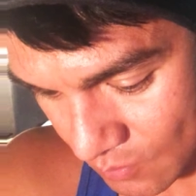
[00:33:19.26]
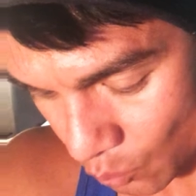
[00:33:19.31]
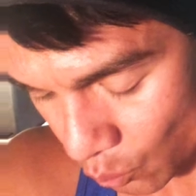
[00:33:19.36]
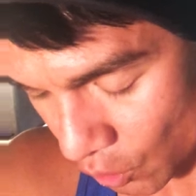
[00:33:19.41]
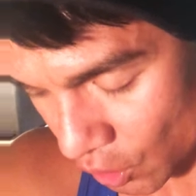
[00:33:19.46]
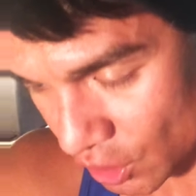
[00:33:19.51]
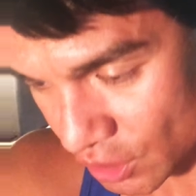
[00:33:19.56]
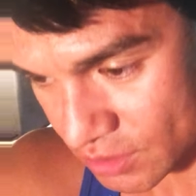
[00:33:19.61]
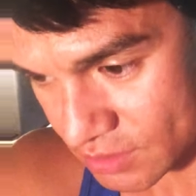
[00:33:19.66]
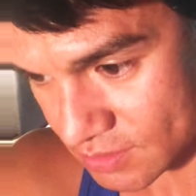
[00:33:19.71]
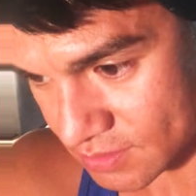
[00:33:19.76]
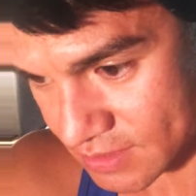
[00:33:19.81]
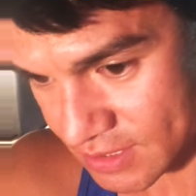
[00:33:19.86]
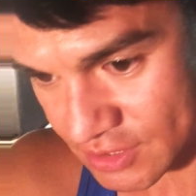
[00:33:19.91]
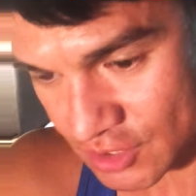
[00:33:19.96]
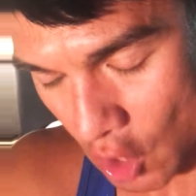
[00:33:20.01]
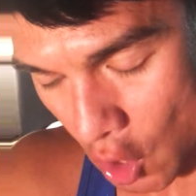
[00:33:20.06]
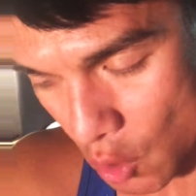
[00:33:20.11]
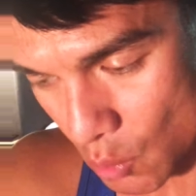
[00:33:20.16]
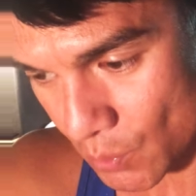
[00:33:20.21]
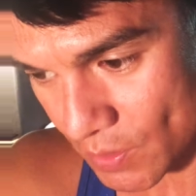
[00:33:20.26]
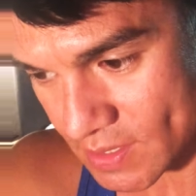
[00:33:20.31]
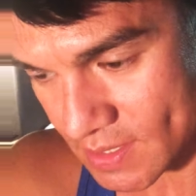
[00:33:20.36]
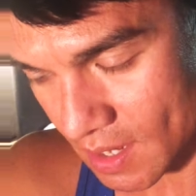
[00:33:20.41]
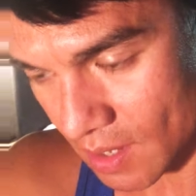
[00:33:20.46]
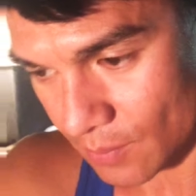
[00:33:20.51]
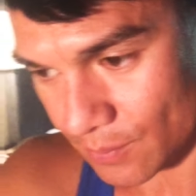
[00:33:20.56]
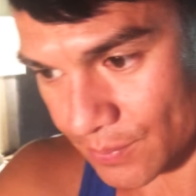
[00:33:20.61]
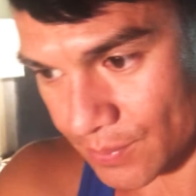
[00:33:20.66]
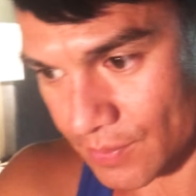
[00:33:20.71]
word just opened
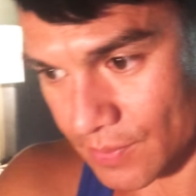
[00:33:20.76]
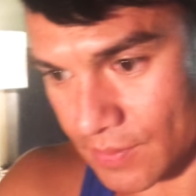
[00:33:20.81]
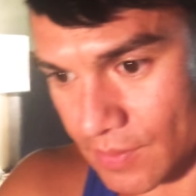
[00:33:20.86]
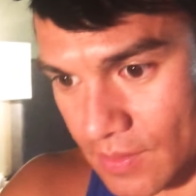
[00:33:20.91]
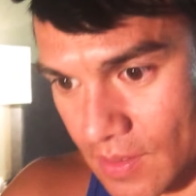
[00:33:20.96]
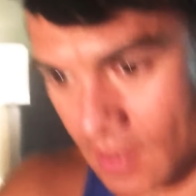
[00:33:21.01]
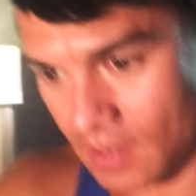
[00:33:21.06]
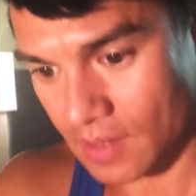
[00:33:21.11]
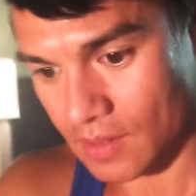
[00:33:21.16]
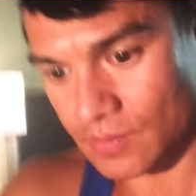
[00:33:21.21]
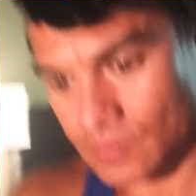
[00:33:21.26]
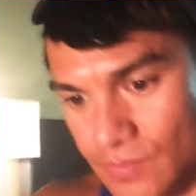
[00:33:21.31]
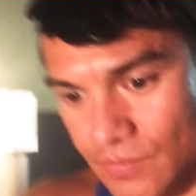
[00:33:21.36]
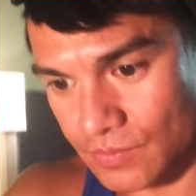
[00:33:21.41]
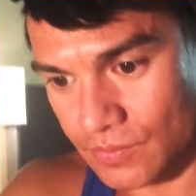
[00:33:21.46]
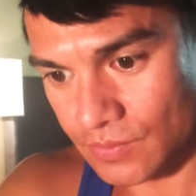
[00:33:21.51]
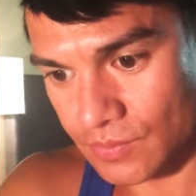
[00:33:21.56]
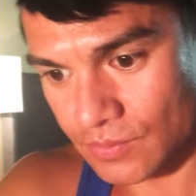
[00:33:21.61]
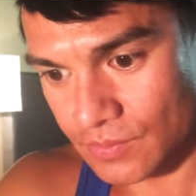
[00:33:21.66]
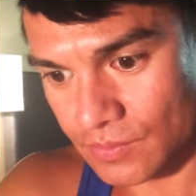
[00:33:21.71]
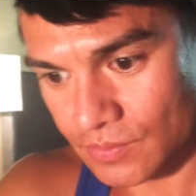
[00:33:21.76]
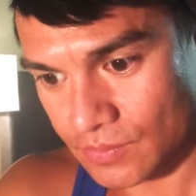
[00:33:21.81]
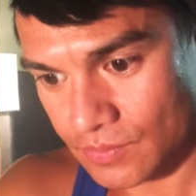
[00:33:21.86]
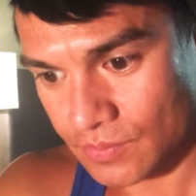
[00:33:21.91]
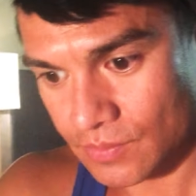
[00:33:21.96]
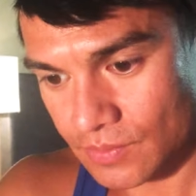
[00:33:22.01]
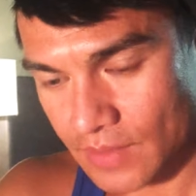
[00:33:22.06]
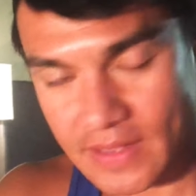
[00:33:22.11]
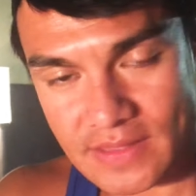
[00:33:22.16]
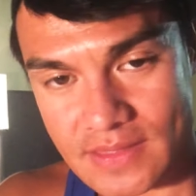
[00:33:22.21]
up. Um,
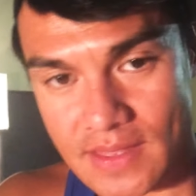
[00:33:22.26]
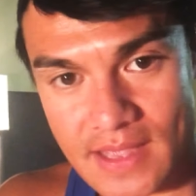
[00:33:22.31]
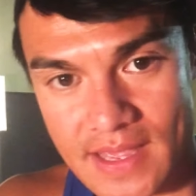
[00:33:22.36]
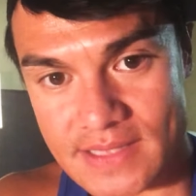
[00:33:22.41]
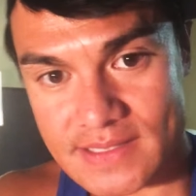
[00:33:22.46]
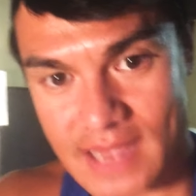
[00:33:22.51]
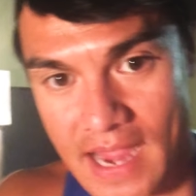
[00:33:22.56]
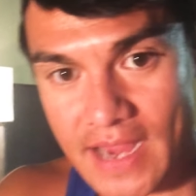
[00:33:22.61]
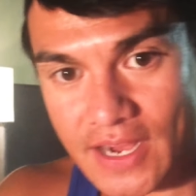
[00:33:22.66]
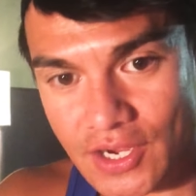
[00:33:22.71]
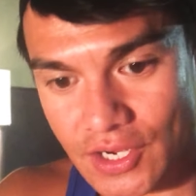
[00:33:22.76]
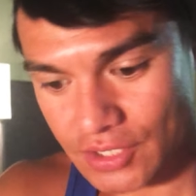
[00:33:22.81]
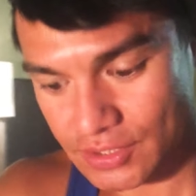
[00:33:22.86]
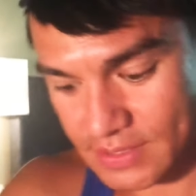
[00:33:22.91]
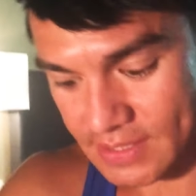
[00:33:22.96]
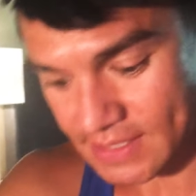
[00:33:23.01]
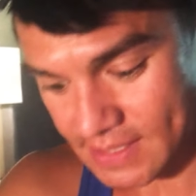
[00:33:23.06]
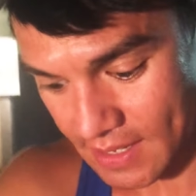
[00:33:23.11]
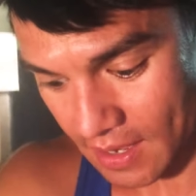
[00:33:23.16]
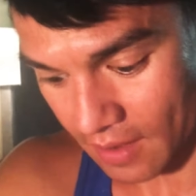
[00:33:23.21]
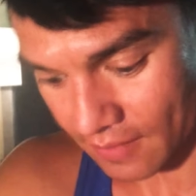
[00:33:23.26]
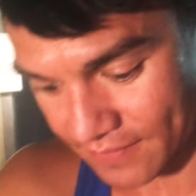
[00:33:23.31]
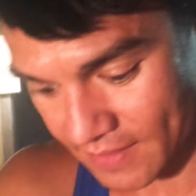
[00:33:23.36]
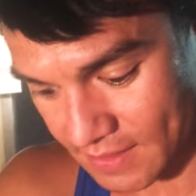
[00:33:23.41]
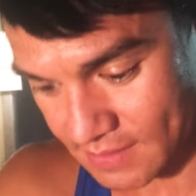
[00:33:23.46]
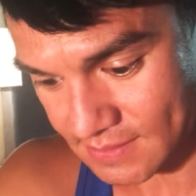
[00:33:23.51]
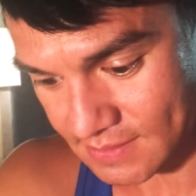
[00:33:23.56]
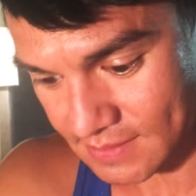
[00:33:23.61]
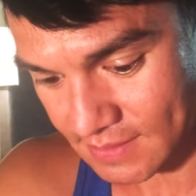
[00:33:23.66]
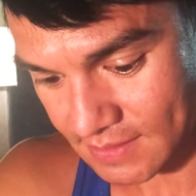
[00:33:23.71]
like the entirety of
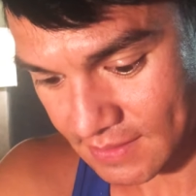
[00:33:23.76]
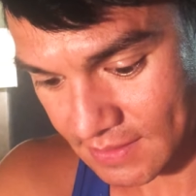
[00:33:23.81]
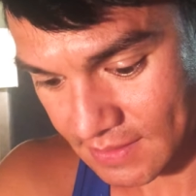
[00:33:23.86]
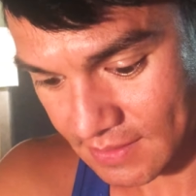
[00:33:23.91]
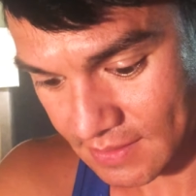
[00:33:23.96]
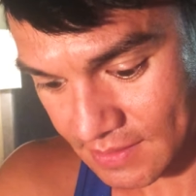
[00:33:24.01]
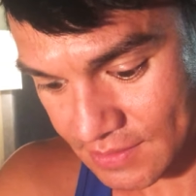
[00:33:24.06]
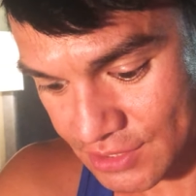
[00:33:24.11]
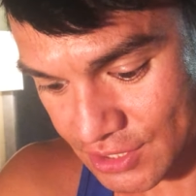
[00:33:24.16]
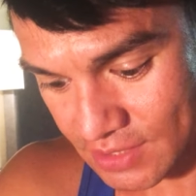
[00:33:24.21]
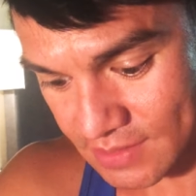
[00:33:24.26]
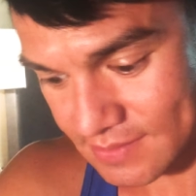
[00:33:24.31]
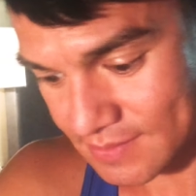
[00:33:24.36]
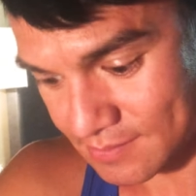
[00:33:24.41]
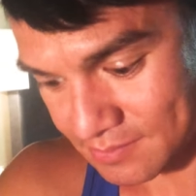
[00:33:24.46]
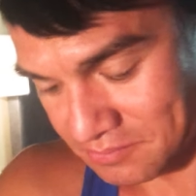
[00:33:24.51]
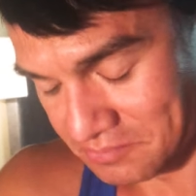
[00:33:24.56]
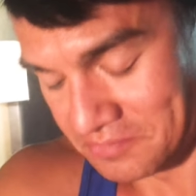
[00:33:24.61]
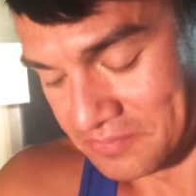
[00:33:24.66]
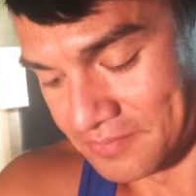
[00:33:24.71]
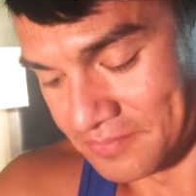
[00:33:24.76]
it just